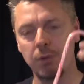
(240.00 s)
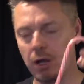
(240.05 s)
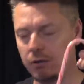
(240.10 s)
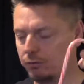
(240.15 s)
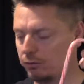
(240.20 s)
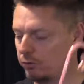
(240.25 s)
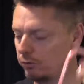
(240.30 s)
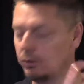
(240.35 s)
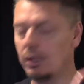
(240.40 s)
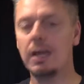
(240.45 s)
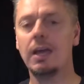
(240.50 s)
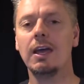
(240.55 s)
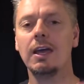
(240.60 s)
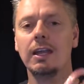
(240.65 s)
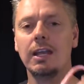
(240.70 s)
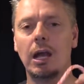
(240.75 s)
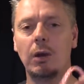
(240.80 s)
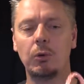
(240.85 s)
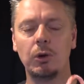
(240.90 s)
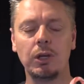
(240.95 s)
puzzles.
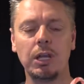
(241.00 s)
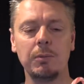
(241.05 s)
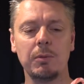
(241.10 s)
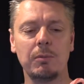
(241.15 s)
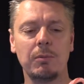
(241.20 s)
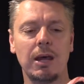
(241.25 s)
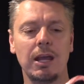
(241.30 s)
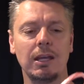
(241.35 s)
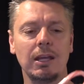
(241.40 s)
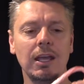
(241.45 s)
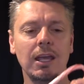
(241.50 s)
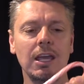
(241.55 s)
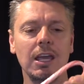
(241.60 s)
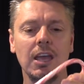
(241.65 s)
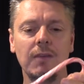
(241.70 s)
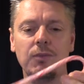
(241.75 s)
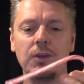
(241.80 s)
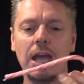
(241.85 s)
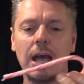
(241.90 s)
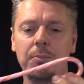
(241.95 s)
Now, I will keep in mind,
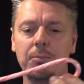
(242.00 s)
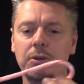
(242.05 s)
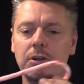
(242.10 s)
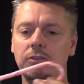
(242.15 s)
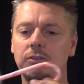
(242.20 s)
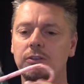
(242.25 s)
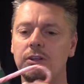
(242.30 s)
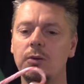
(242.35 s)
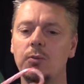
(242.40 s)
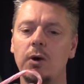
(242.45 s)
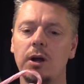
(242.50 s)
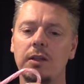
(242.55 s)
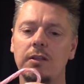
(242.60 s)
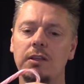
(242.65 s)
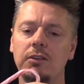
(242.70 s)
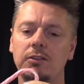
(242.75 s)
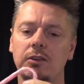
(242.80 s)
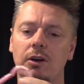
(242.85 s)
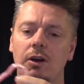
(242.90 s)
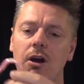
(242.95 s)
if you happen to see one of
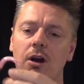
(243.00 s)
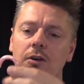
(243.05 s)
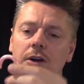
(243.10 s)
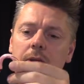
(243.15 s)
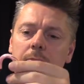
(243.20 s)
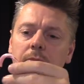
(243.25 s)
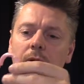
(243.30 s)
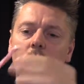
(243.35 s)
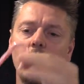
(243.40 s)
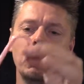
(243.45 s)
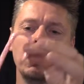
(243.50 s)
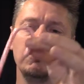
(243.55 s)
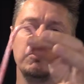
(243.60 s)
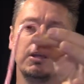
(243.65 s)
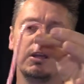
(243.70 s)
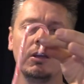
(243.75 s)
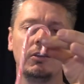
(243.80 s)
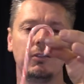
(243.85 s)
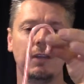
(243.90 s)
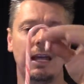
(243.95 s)
these that are already broken,
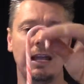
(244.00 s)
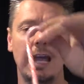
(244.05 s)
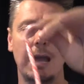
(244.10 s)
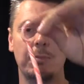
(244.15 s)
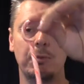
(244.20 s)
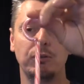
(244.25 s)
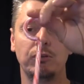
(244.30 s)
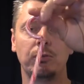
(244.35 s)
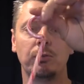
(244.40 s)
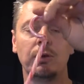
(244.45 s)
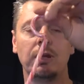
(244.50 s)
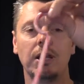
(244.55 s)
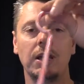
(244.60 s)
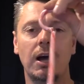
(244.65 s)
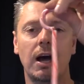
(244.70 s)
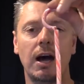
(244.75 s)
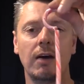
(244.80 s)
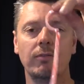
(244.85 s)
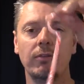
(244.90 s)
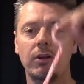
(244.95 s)
because that happens really
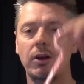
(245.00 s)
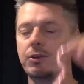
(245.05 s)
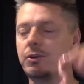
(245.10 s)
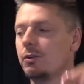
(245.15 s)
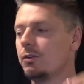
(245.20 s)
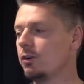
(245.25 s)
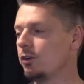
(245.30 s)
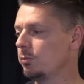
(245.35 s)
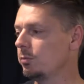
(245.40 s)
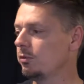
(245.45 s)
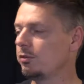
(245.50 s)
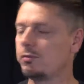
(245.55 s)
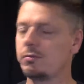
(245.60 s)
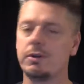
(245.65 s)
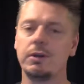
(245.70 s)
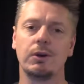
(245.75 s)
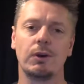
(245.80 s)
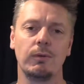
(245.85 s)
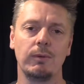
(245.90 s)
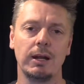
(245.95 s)
often on your Christmas
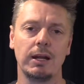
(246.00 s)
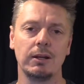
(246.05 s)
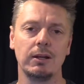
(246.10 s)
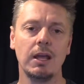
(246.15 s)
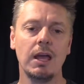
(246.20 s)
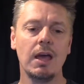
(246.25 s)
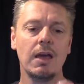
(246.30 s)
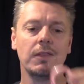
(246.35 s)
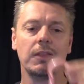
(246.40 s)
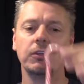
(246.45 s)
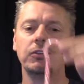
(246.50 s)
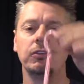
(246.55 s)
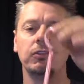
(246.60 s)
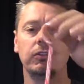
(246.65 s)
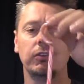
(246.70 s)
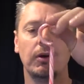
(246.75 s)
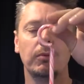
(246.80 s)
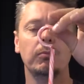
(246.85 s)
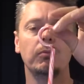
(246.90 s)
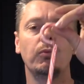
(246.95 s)
tree or around, this is
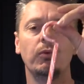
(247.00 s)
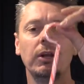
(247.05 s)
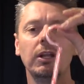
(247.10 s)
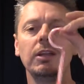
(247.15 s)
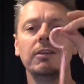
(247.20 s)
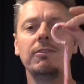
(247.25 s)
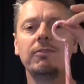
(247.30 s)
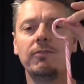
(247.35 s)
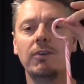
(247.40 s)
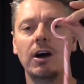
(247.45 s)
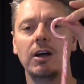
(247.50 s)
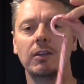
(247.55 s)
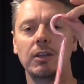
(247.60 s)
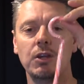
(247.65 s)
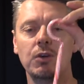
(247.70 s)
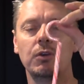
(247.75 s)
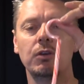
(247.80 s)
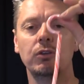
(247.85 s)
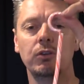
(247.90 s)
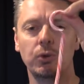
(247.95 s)
something really fun that
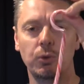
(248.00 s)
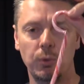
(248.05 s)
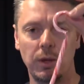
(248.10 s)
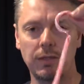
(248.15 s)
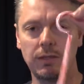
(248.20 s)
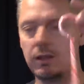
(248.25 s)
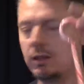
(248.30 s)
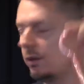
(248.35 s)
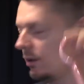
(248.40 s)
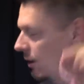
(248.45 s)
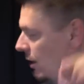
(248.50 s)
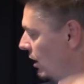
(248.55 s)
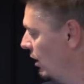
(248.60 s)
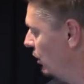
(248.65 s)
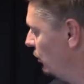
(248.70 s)
you can do with it.